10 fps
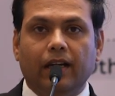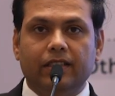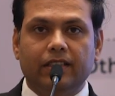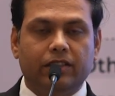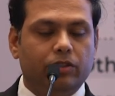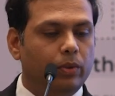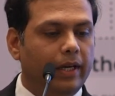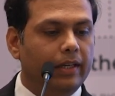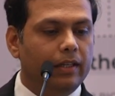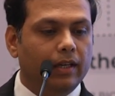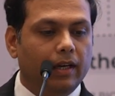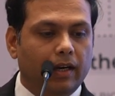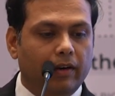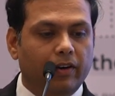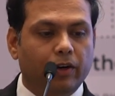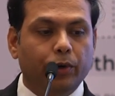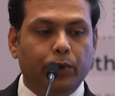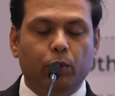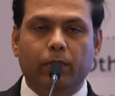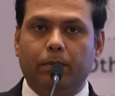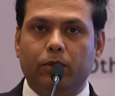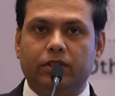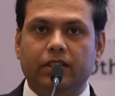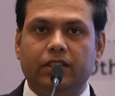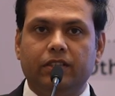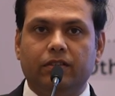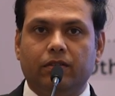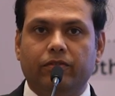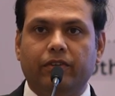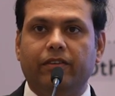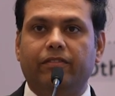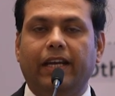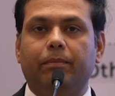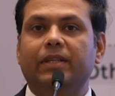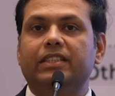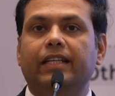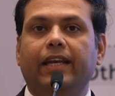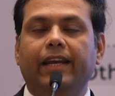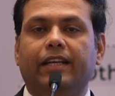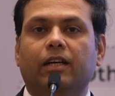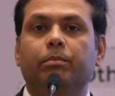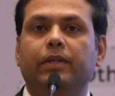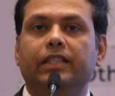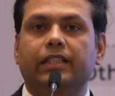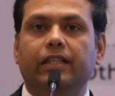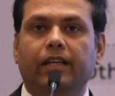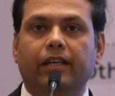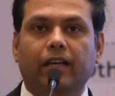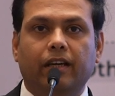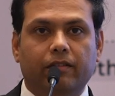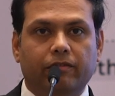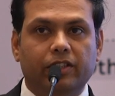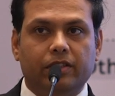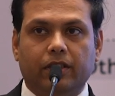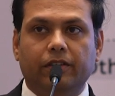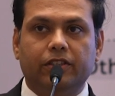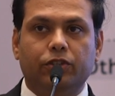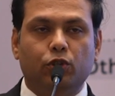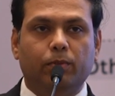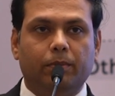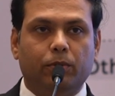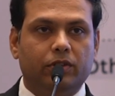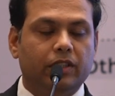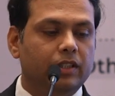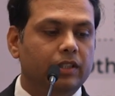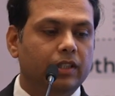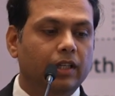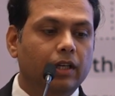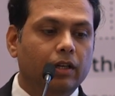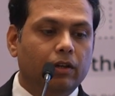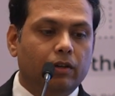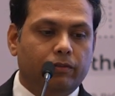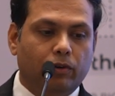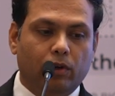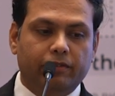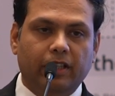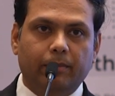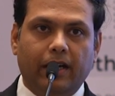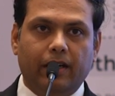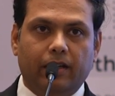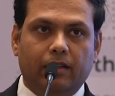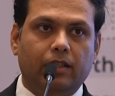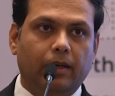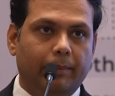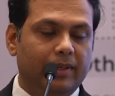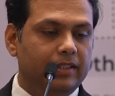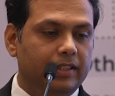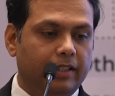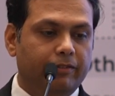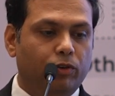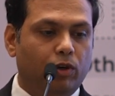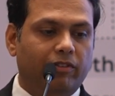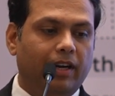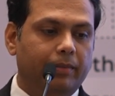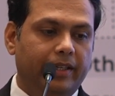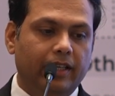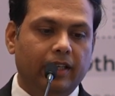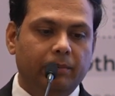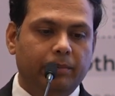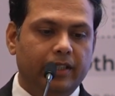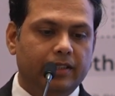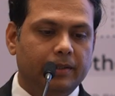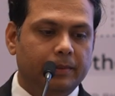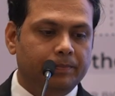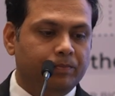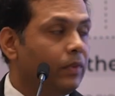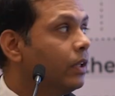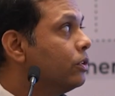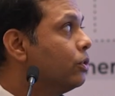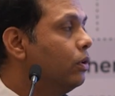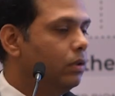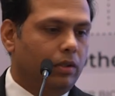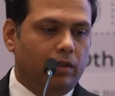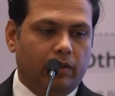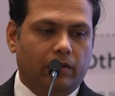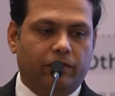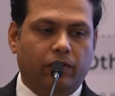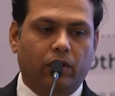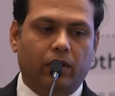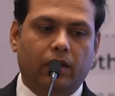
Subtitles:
Just to end, a word on tumor prosthesis. We have at present 8 companies in India which gives us tumor prosthesis. 4 of them are the MNCs and 4 of our Indian companies. So for